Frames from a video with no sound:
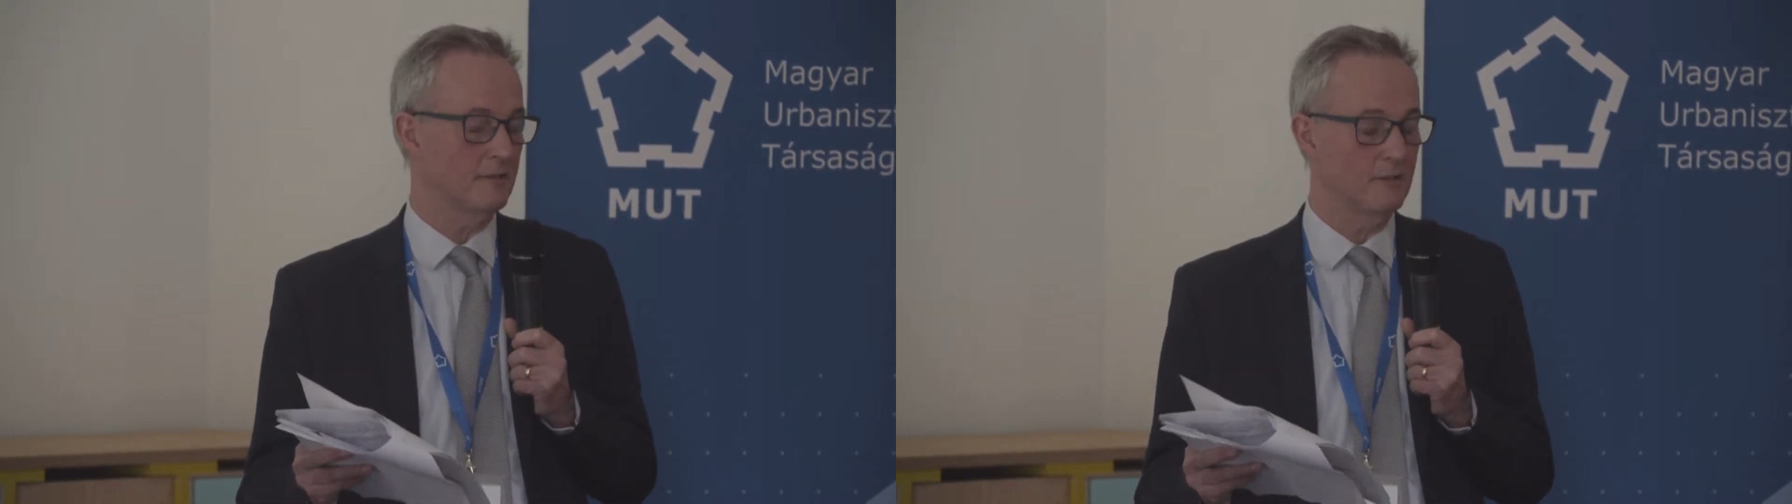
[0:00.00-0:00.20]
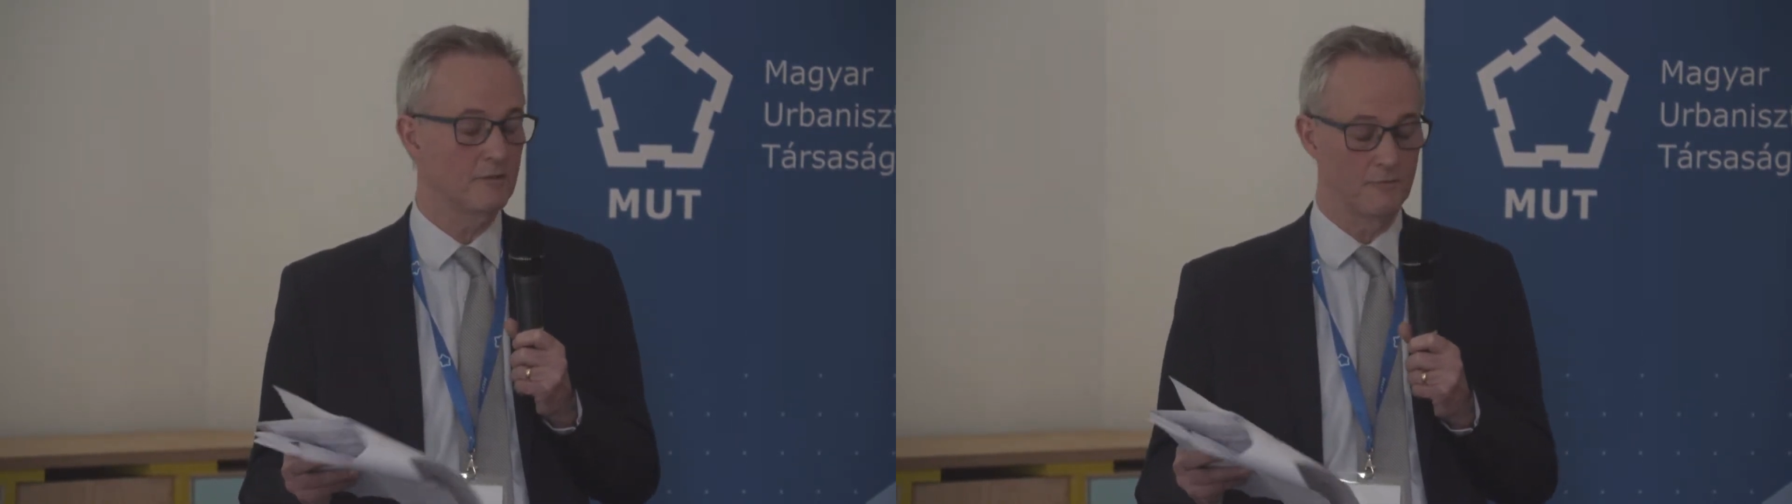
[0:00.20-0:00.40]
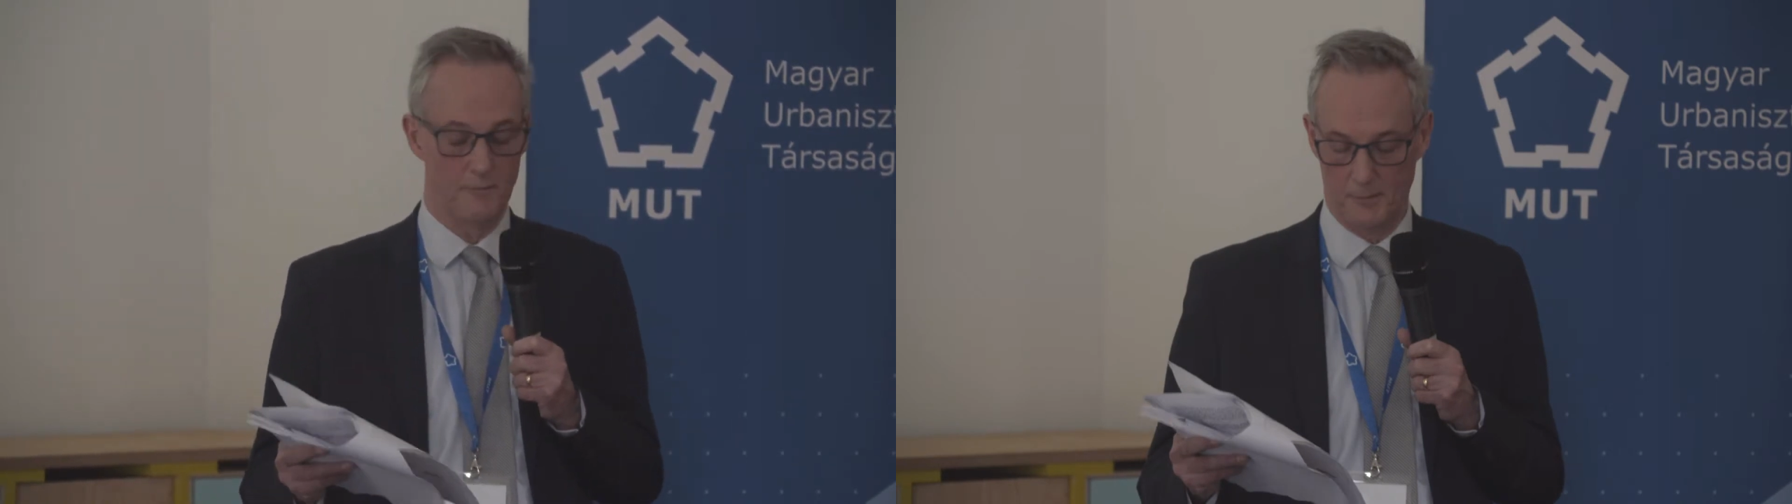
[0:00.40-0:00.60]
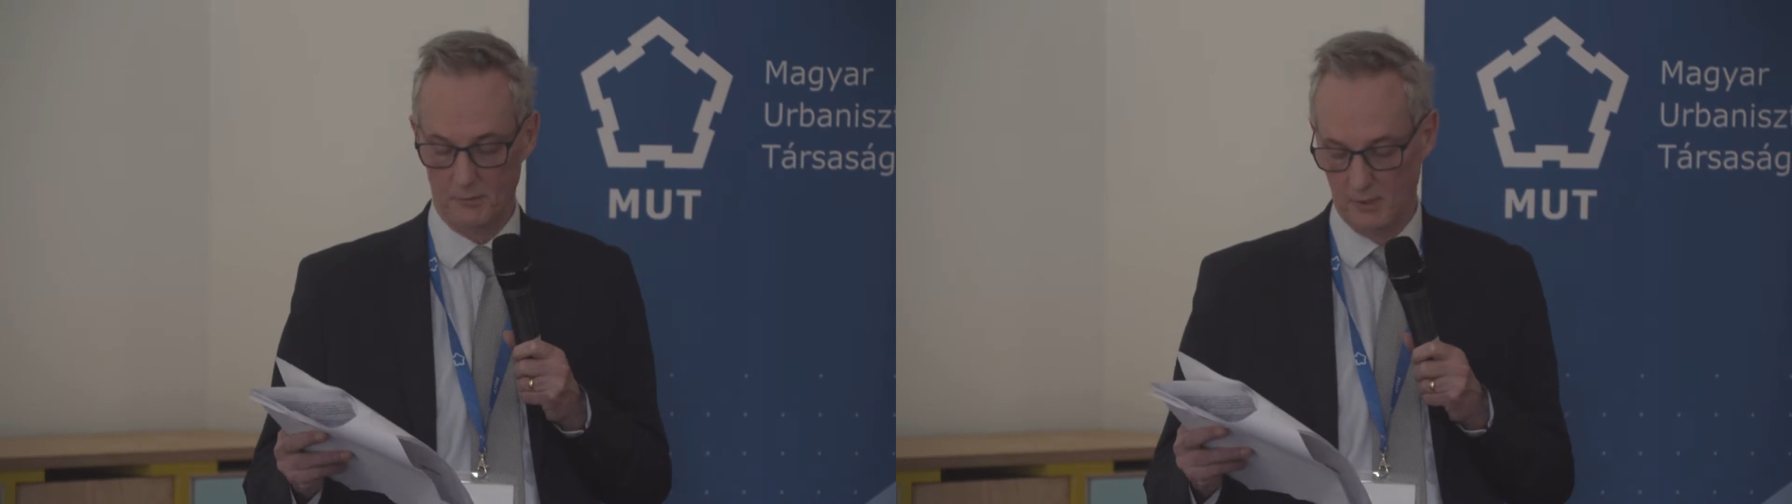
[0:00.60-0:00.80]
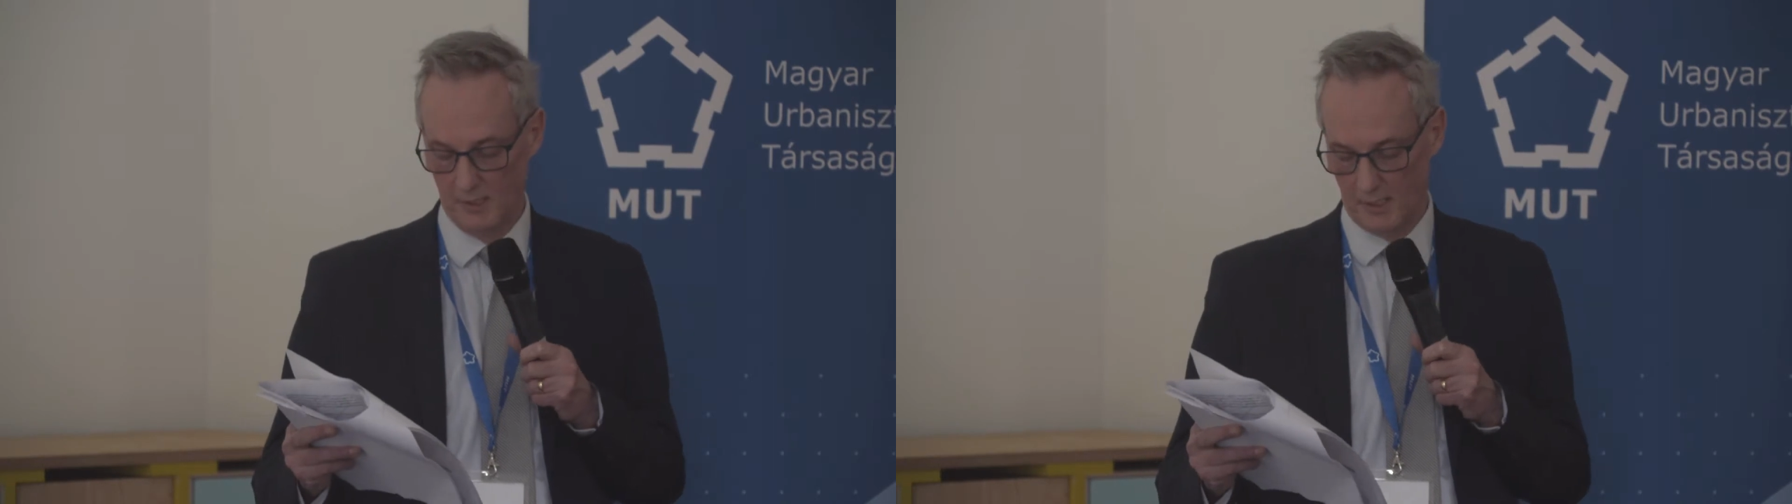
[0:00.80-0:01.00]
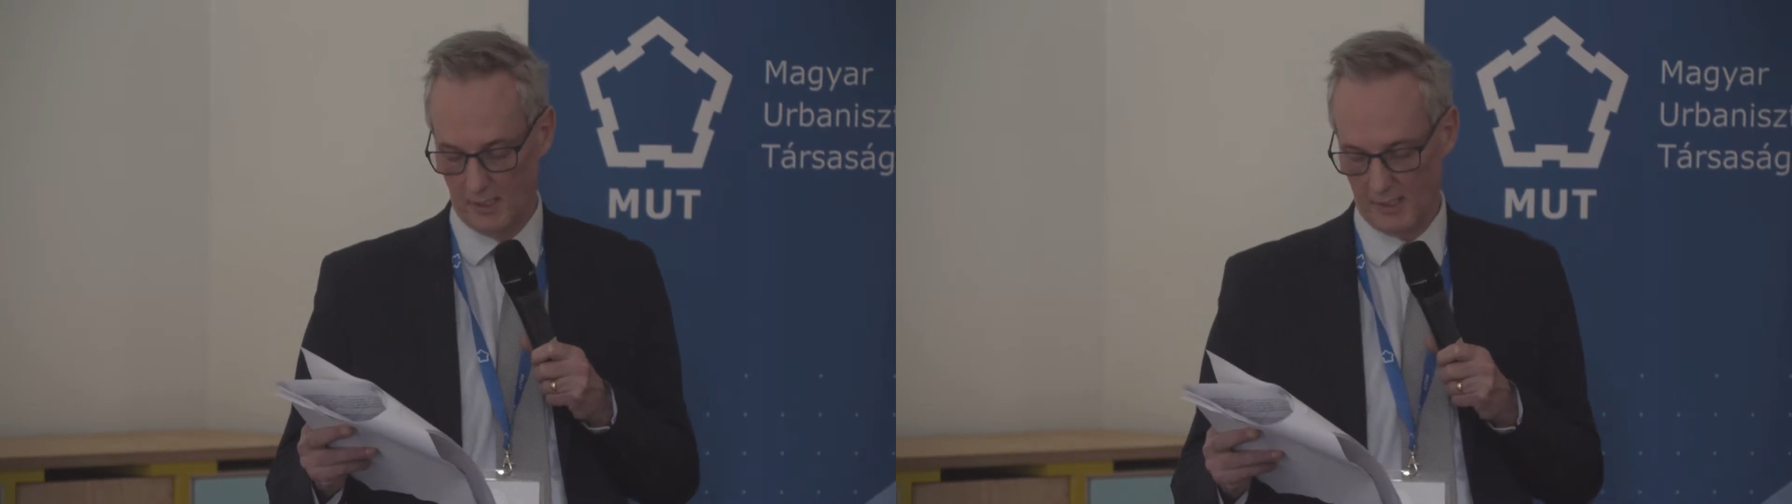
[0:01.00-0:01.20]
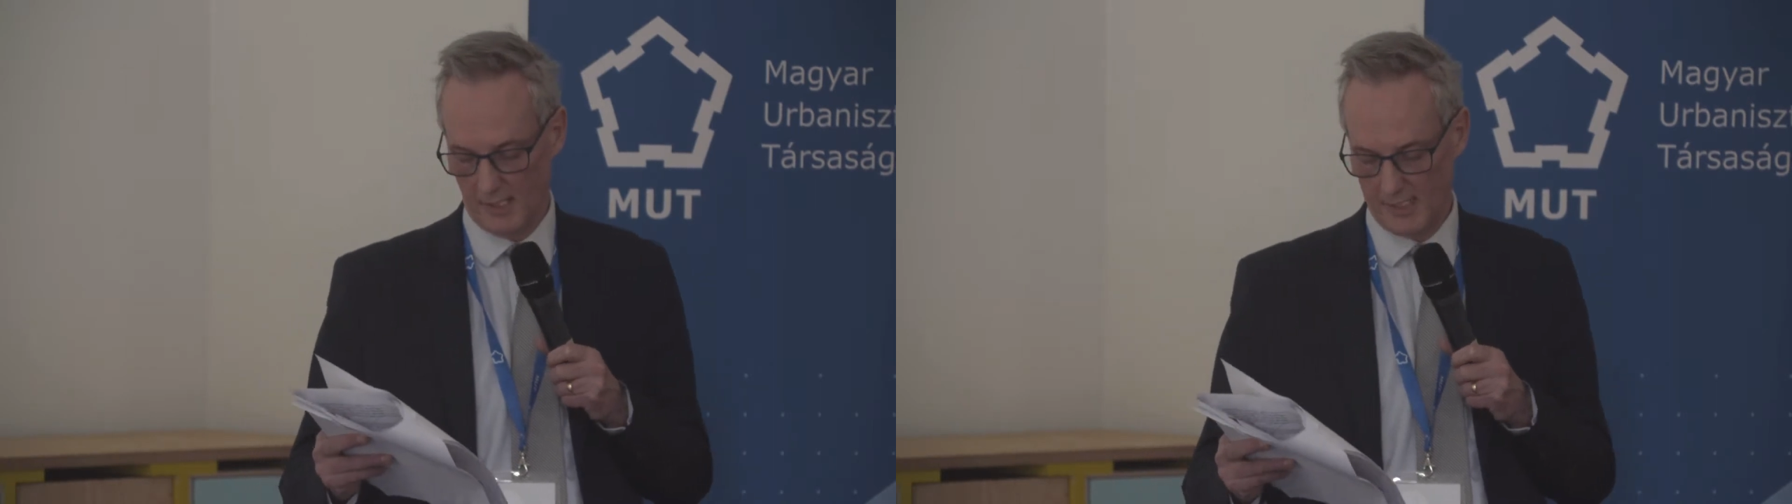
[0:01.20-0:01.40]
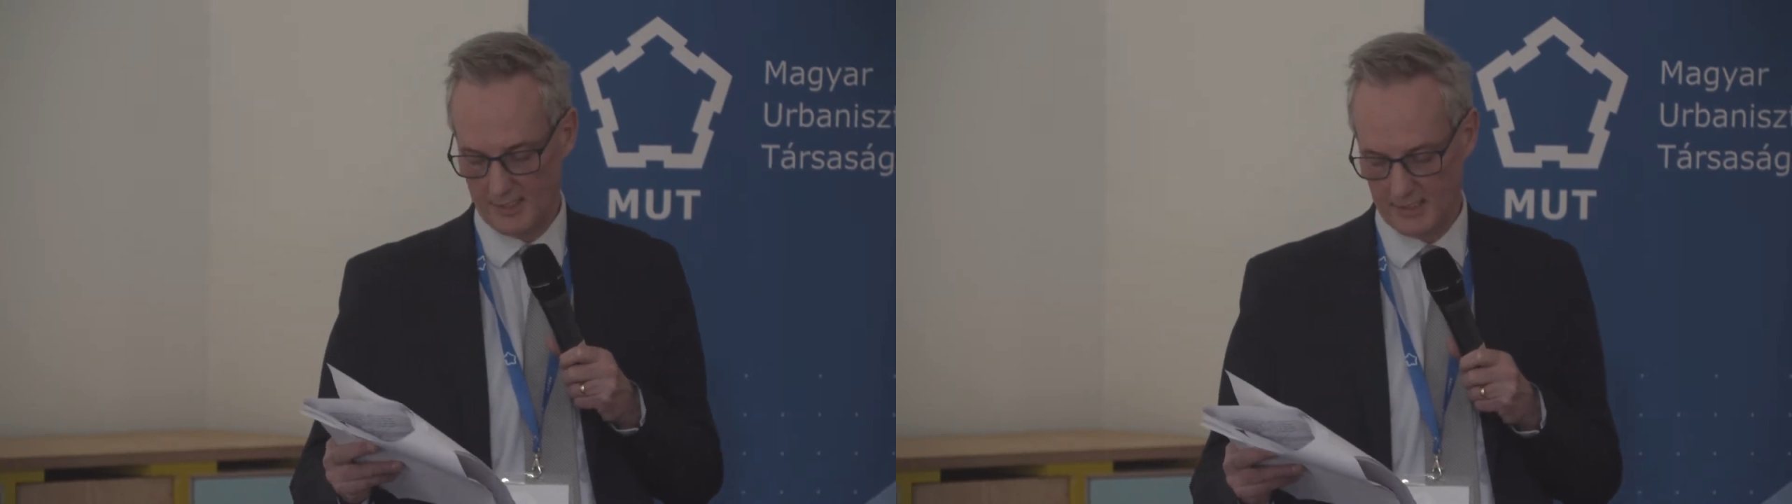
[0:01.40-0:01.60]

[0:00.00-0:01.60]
cultivable is